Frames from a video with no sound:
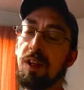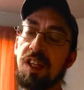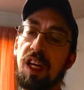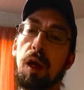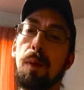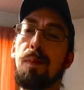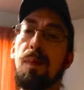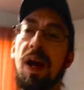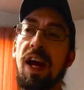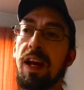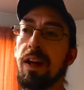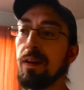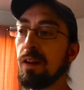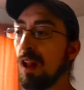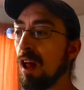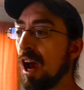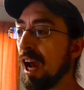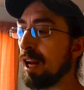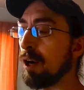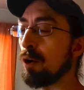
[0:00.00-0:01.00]
It's like a bed
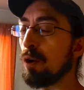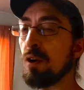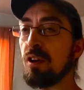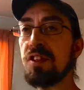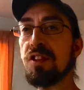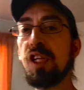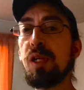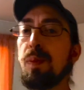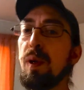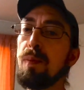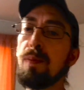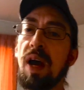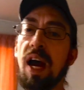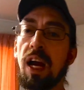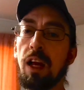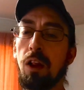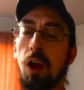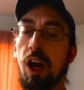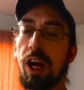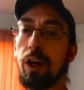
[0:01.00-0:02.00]
liner or a sleeping
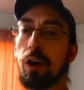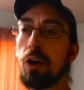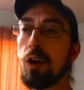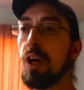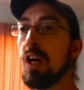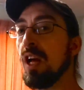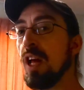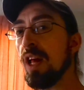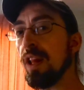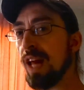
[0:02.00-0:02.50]
bag liner.